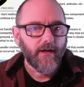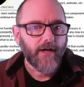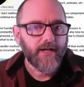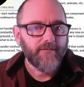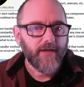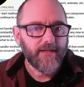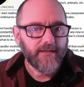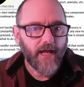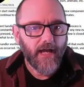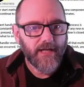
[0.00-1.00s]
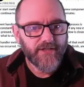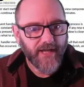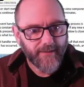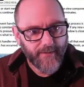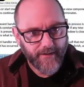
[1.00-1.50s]
All right, if I hit the
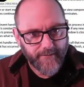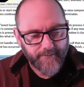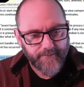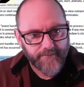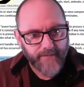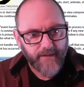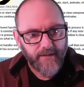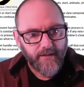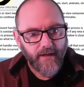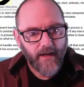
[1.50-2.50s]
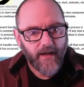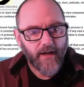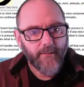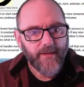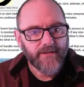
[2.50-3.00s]
hijack button,
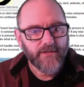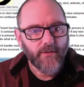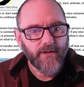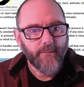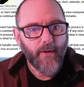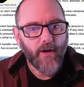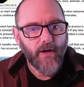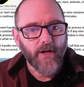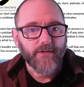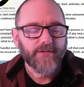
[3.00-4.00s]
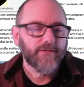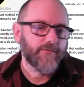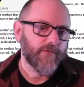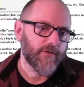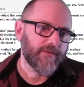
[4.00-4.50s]
it's going to pause
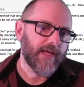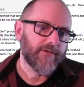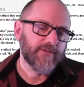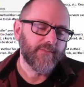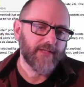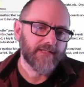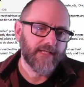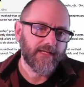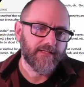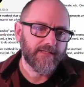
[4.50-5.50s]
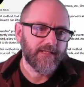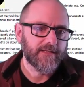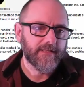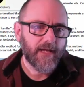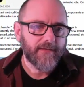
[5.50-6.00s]
for 1,000 milliseconds
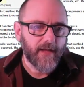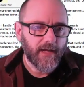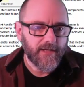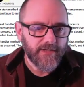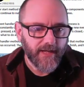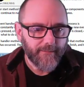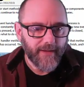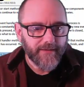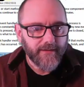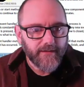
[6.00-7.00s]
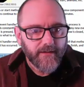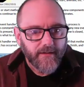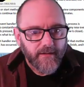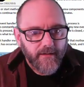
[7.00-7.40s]
inside the hijack method.